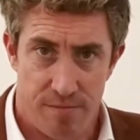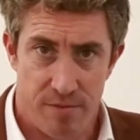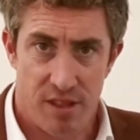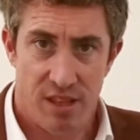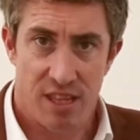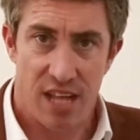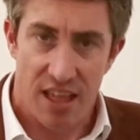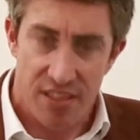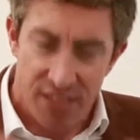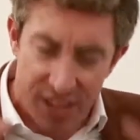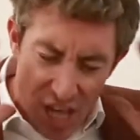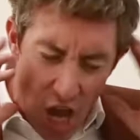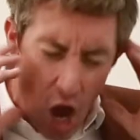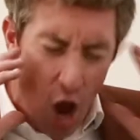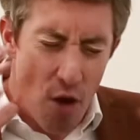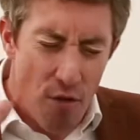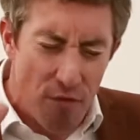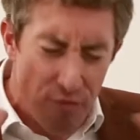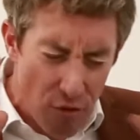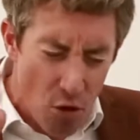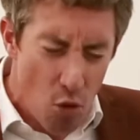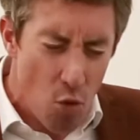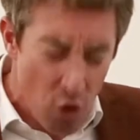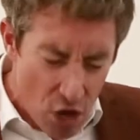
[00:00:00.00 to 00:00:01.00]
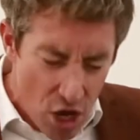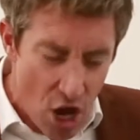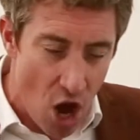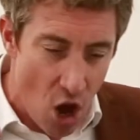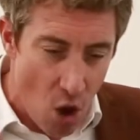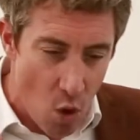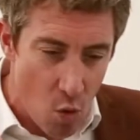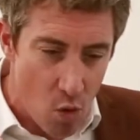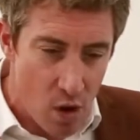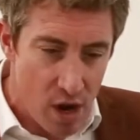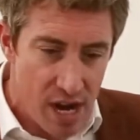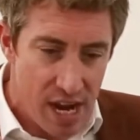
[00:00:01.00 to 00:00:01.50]
Like the overall
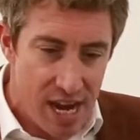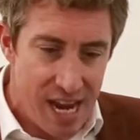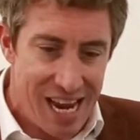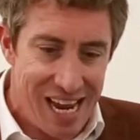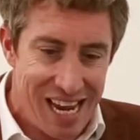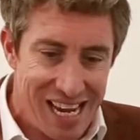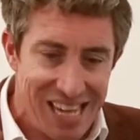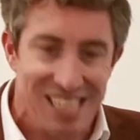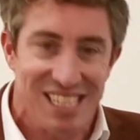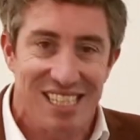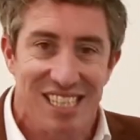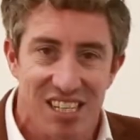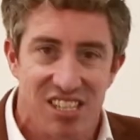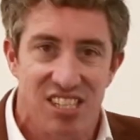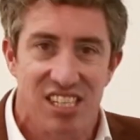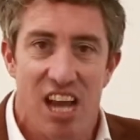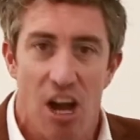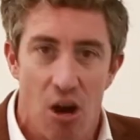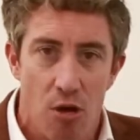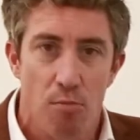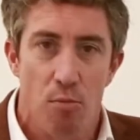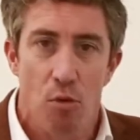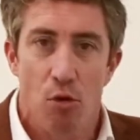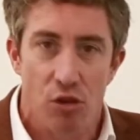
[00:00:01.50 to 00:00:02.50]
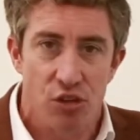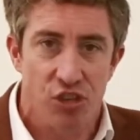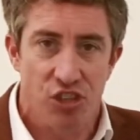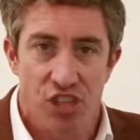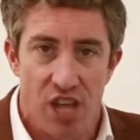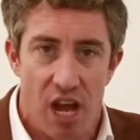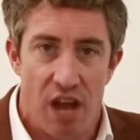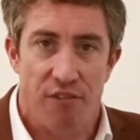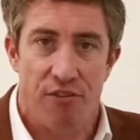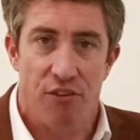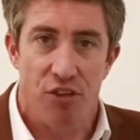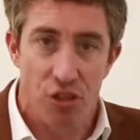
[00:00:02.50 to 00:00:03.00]
goal is to sell more
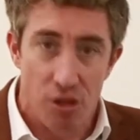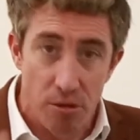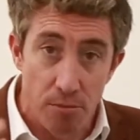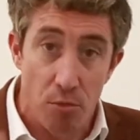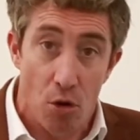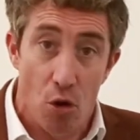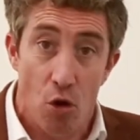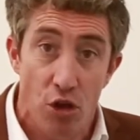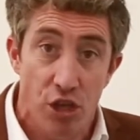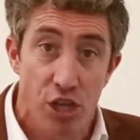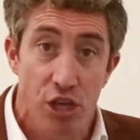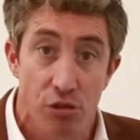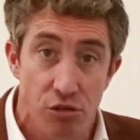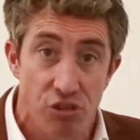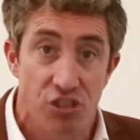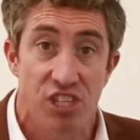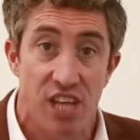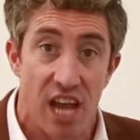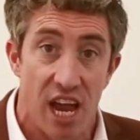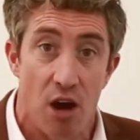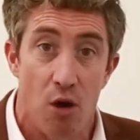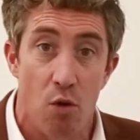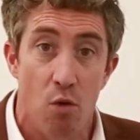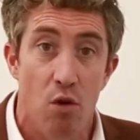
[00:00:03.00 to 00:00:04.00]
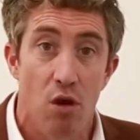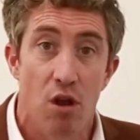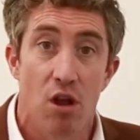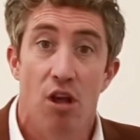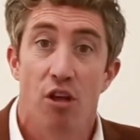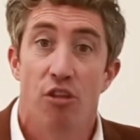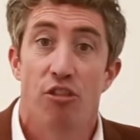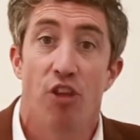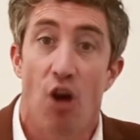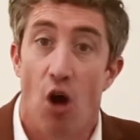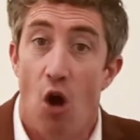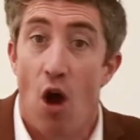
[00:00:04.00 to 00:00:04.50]
stuff, and the more you sell,
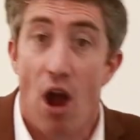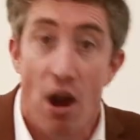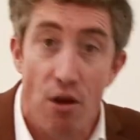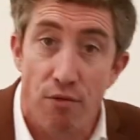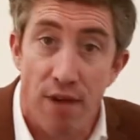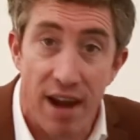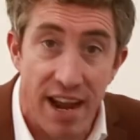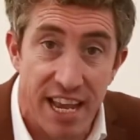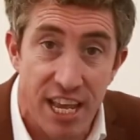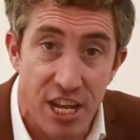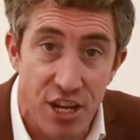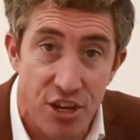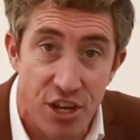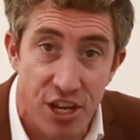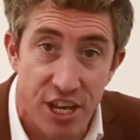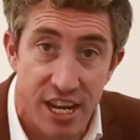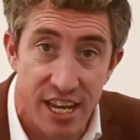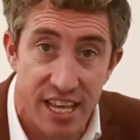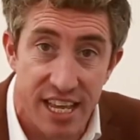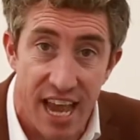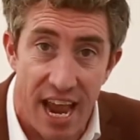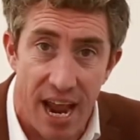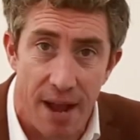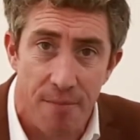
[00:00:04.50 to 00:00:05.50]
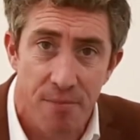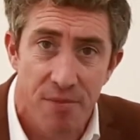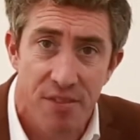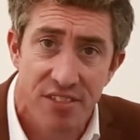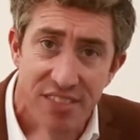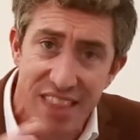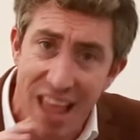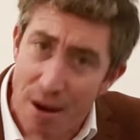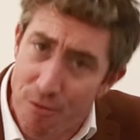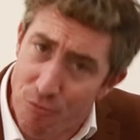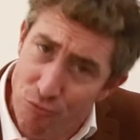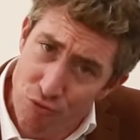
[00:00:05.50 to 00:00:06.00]
the higher ranking you're going to get.
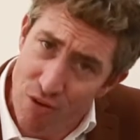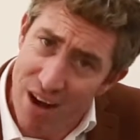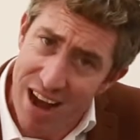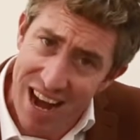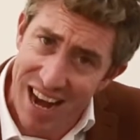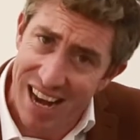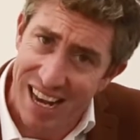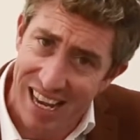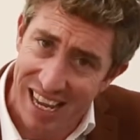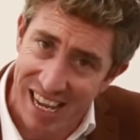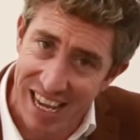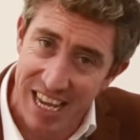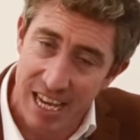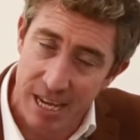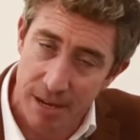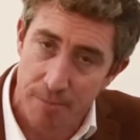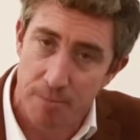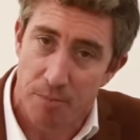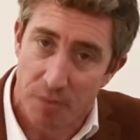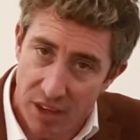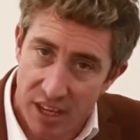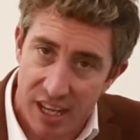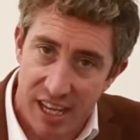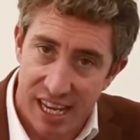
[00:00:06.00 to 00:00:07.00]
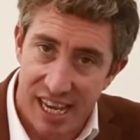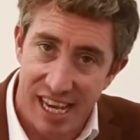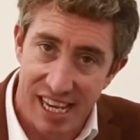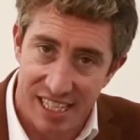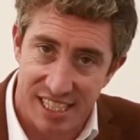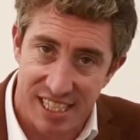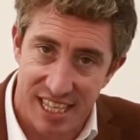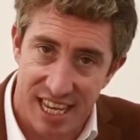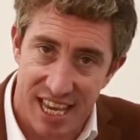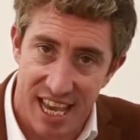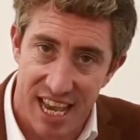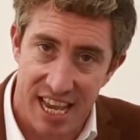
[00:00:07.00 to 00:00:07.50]
That really
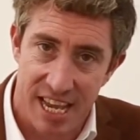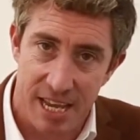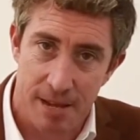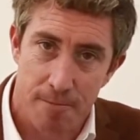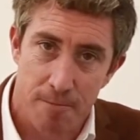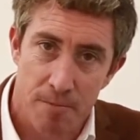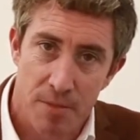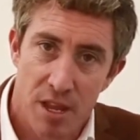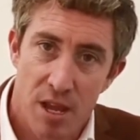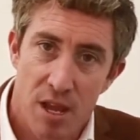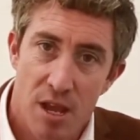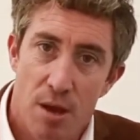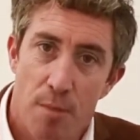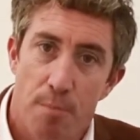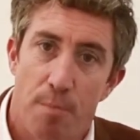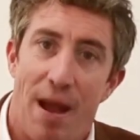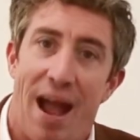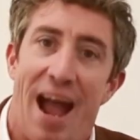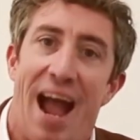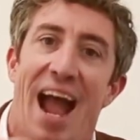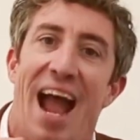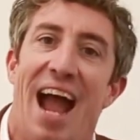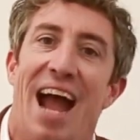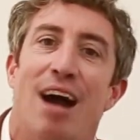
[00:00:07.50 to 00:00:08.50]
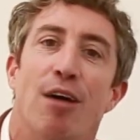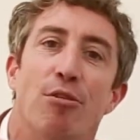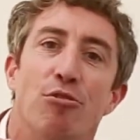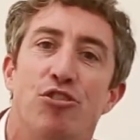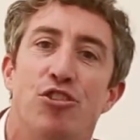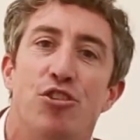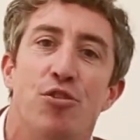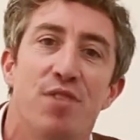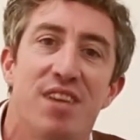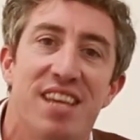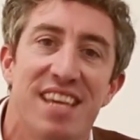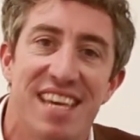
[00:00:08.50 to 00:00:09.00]
is the key. But how do
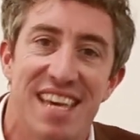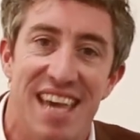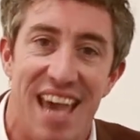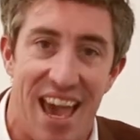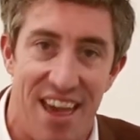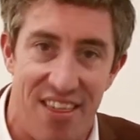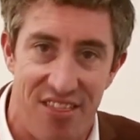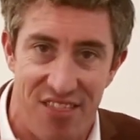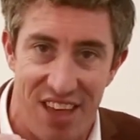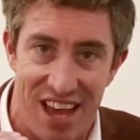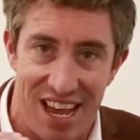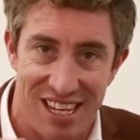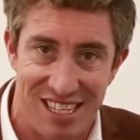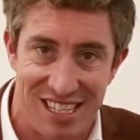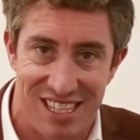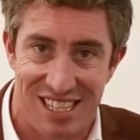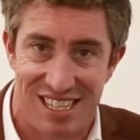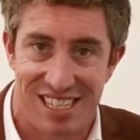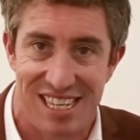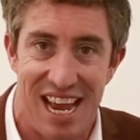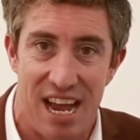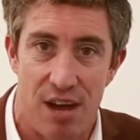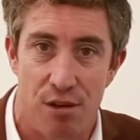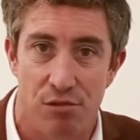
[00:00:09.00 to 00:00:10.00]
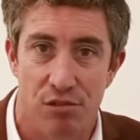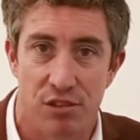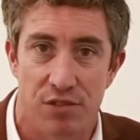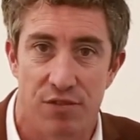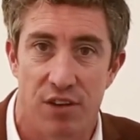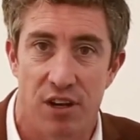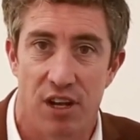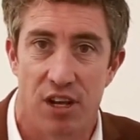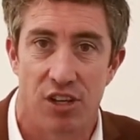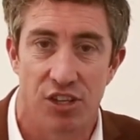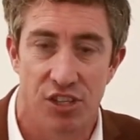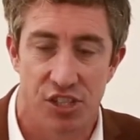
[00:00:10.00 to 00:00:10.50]
you get that sales
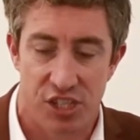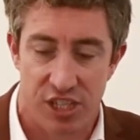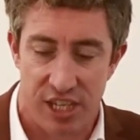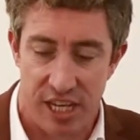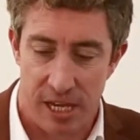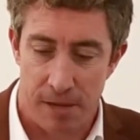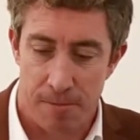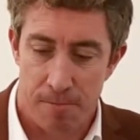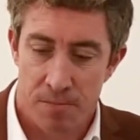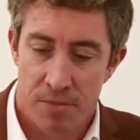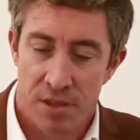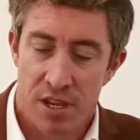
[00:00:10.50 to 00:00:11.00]
velocity?